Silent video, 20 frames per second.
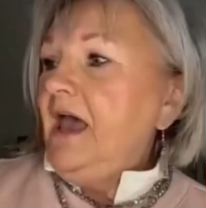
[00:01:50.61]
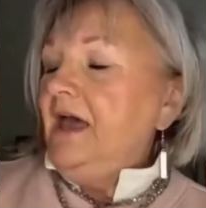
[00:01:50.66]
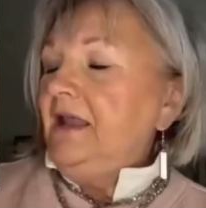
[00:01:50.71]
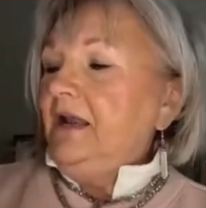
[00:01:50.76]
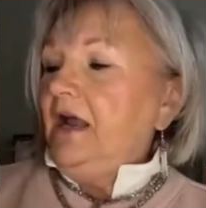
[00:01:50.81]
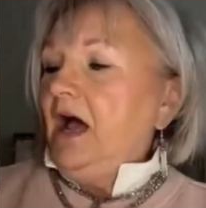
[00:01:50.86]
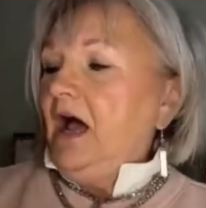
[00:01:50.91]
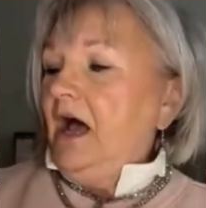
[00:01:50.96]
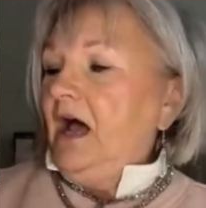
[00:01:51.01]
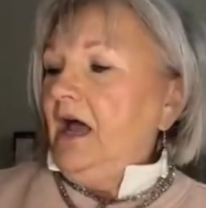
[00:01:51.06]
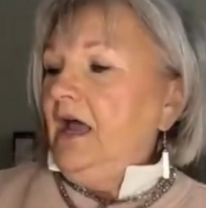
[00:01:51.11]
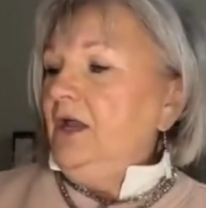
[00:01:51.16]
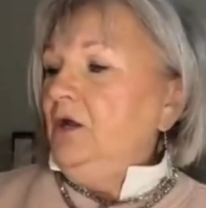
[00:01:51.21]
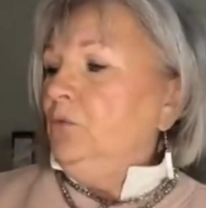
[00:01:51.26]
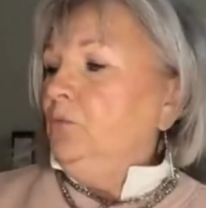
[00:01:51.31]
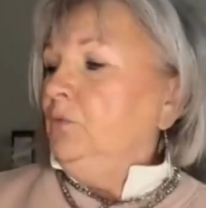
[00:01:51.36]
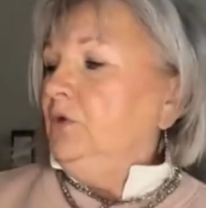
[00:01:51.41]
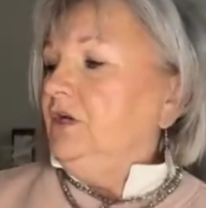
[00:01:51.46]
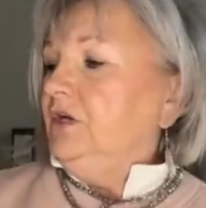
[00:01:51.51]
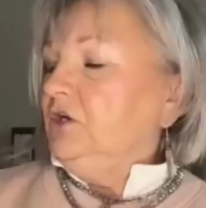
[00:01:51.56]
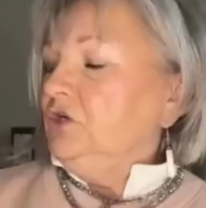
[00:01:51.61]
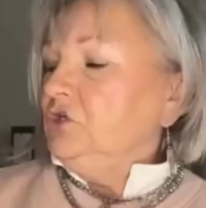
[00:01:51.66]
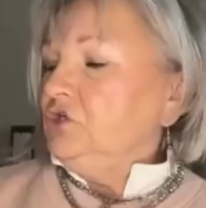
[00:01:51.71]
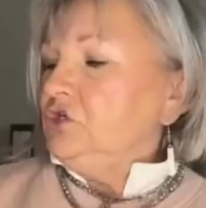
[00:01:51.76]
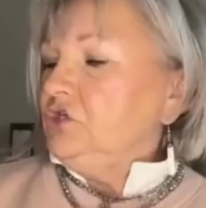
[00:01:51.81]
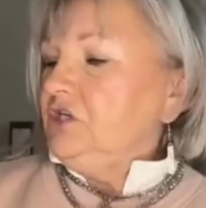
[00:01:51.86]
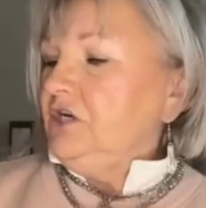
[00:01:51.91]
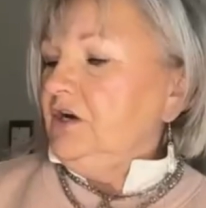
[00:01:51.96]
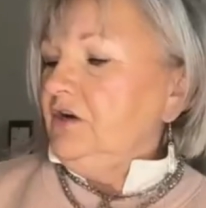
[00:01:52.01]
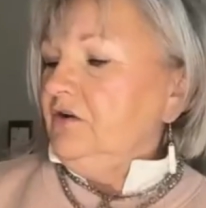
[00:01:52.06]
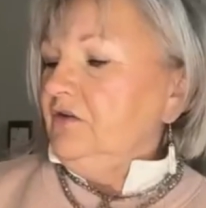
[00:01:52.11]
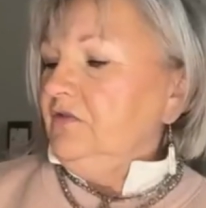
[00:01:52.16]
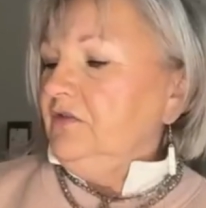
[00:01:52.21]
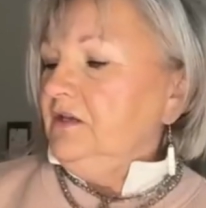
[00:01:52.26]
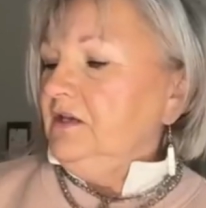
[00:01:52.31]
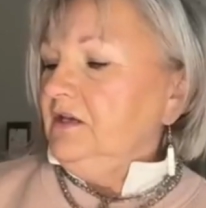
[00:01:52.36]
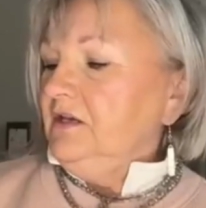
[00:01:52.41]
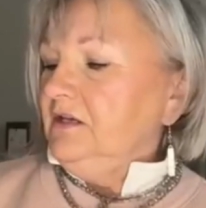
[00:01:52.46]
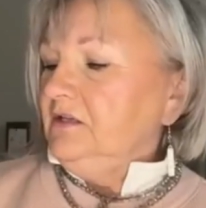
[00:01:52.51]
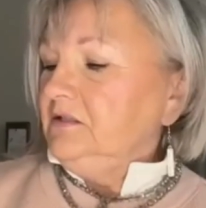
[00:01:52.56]
and I will share
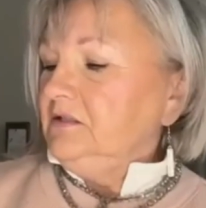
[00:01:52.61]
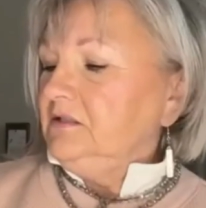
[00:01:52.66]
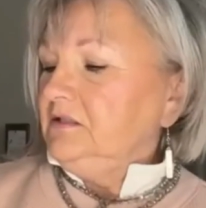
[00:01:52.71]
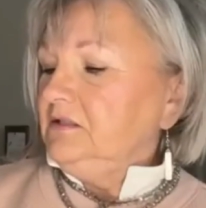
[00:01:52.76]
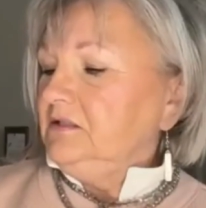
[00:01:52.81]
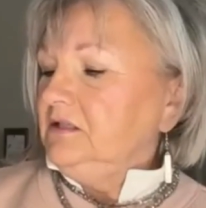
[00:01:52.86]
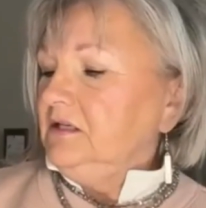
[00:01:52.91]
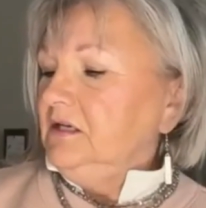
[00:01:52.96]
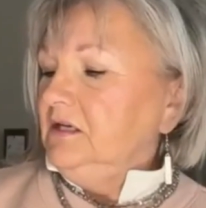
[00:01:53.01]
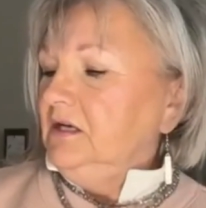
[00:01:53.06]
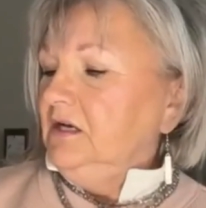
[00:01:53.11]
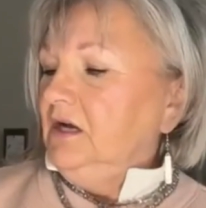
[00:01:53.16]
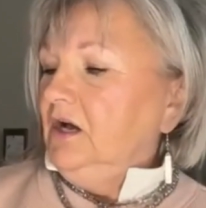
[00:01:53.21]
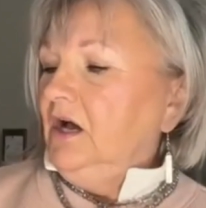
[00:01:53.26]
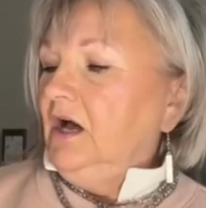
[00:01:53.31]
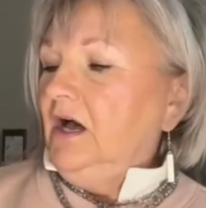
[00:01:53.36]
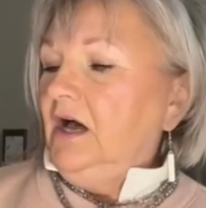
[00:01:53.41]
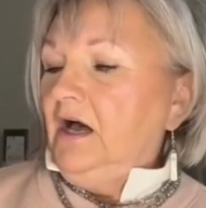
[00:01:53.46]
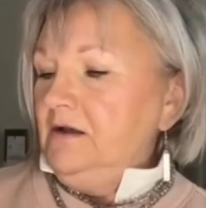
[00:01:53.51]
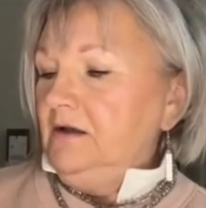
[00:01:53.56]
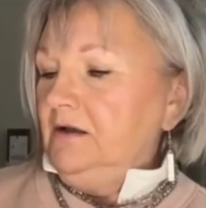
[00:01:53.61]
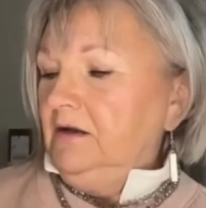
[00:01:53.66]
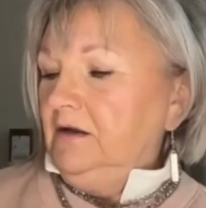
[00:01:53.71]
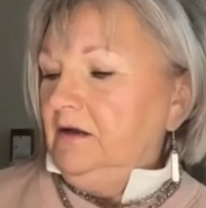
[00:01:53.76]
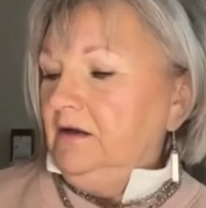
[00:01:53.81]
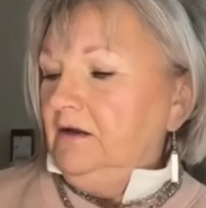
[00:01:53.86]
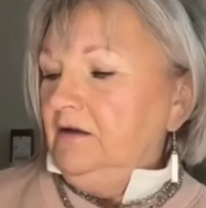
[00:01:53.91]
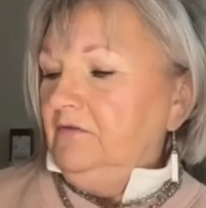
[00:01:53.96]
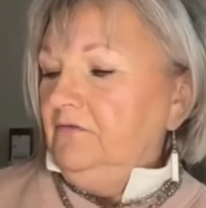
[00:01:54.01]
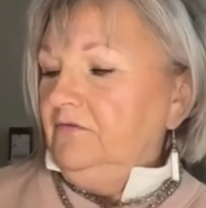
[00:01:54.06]
this on